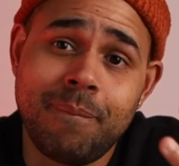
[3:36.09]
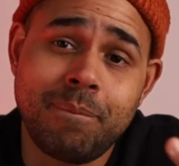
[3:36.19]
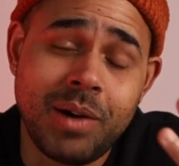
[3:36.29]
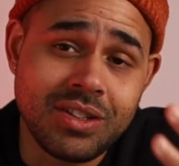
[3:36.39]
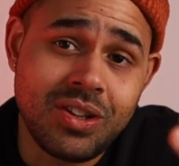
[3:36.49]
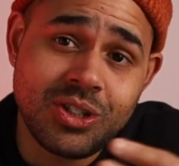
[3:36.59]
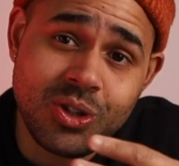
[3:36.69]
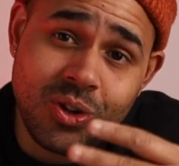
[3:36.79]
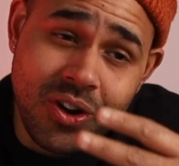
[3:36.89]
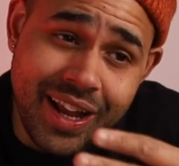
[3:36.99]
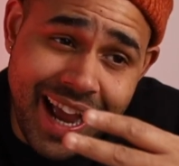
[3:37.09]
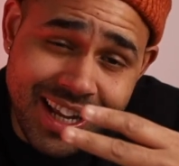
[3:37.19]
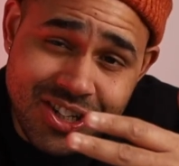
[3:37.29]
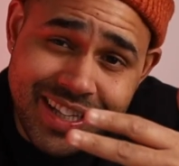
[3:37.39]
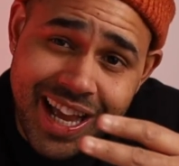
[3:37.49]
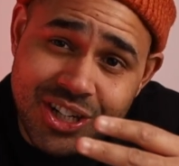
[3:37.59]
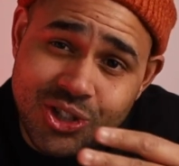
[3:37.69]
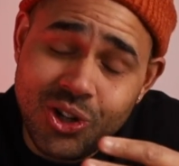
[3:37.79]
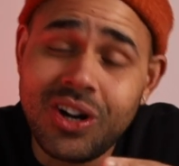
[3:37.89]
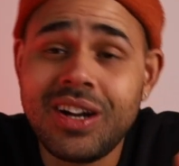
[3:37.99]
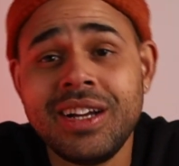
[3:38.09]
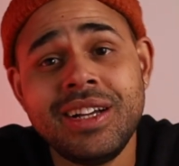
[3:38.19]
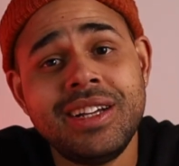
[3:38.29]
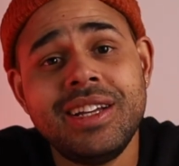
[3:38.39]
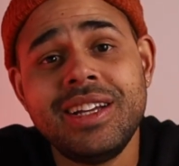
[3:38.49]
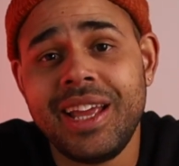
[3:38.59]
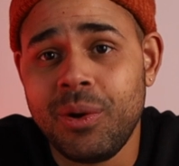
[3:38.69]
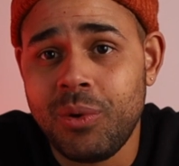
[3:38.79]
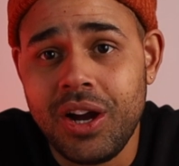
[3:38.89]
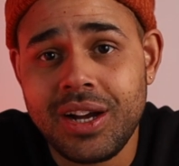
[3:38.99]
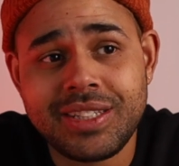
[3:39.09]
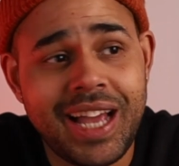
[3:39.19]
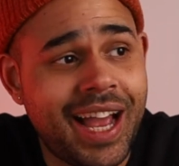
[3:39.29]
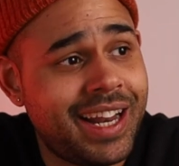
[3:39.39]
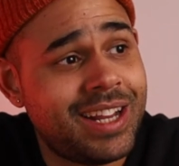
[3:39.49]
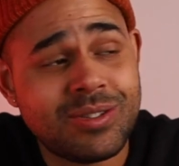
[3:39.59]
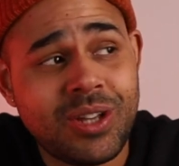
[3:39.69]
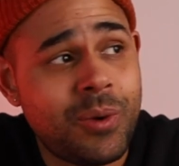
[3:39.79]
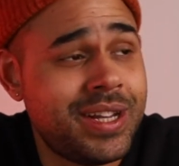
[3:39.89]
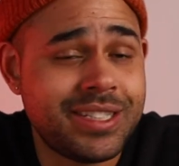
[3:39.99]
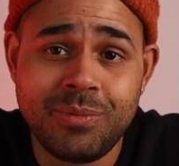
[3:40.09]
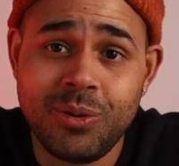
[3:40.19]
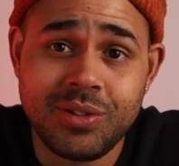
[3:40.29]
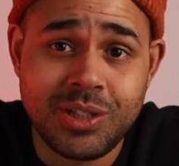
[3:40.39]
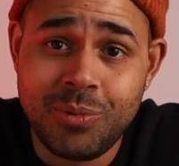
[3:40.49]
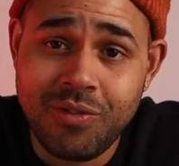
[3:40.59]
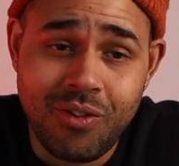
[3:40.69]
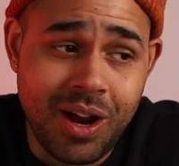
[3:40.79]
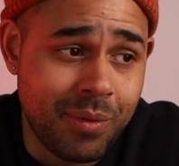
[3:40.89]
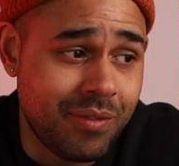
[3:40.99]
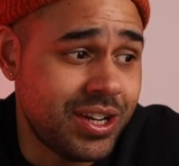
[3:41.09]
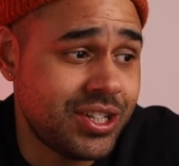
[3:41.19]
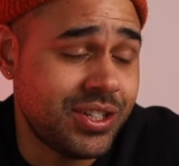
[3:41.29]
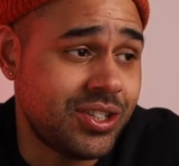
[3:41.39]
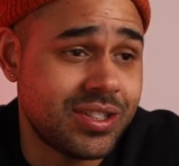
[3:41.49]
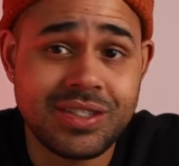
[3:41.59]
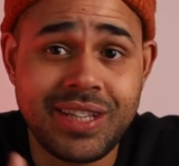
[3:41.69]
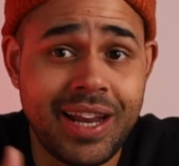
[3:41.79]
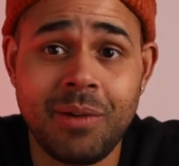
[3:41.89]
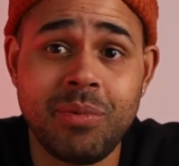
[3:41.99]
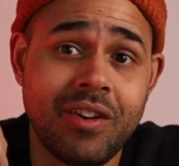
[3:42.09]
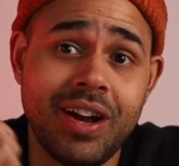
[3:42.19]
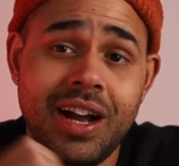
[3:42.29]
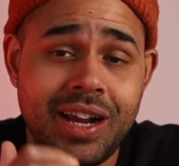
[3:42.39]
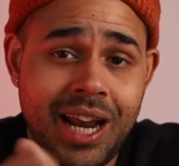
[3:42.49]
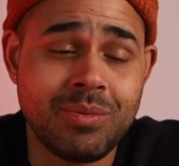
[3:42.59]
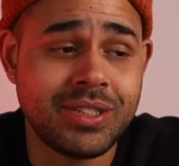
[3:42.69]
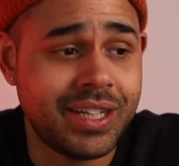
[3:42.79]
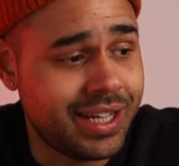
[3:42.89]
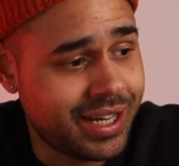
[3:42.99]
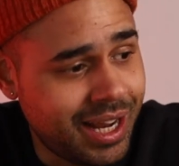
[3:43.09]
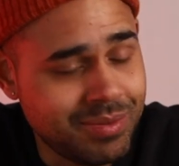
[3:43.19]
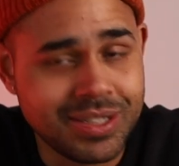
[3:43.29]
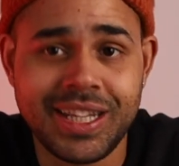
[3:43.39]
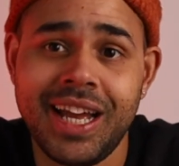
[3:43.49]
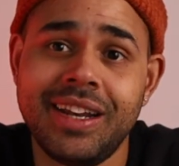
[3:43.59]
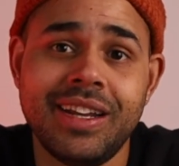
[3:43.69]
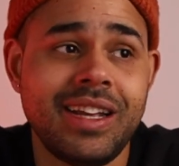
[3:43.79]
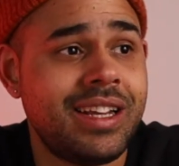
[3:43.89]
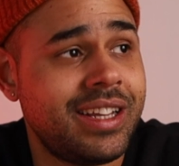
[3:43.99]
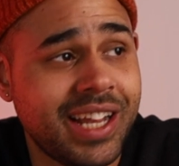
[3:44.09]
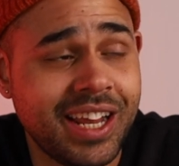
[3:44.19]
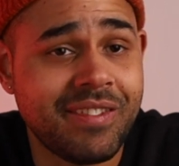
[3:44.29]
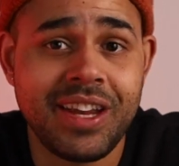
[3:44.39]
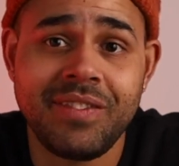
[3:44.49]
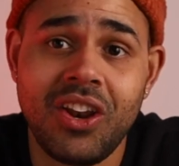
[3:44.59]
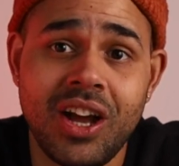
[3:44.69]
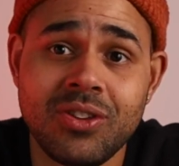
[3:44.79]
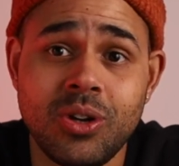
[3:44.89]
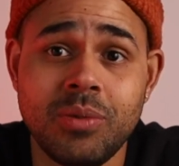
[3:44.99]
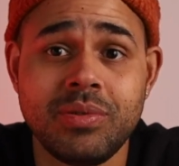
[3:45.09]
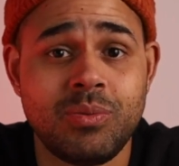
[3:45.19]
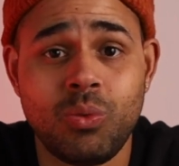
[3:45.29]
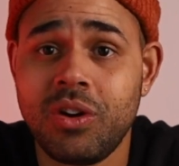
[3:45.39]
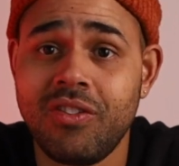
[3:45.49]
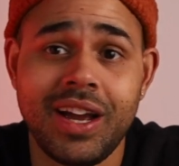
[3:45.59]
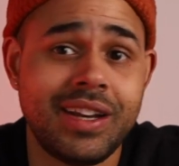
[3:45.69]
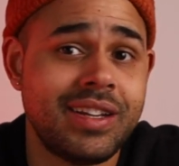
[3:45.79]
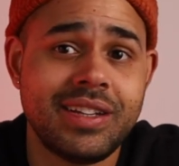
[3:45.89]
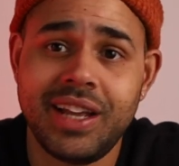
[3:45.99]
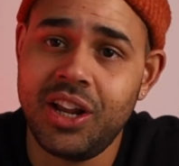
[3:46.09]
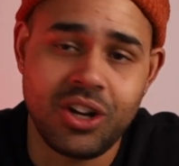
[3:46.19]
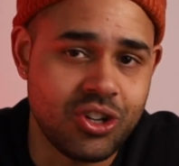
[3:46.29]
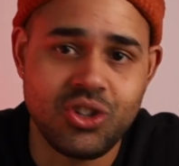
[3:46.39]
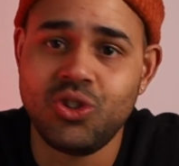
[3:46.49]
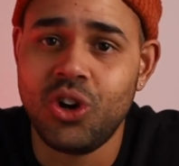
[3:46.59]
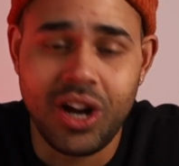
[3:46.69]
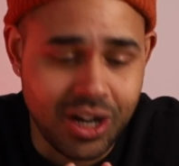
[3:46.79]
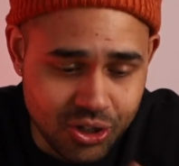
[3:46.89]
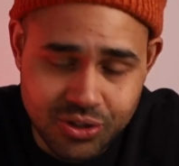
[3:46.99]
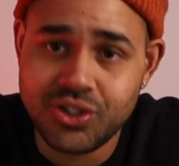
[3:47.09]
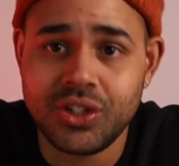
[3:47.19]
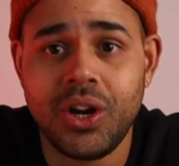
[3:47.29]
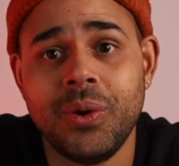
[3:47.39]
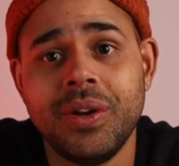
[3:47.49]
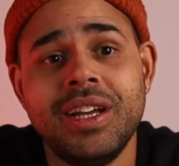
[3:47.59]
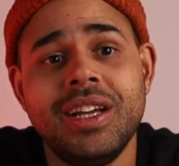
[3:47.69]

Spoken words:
But as long as you've got it just out of shot, it works. And it was so easy to move around with. Literally, you just take the umbrella out, collapse the stand. You can even leave the light on top, walk around, and you are good to go.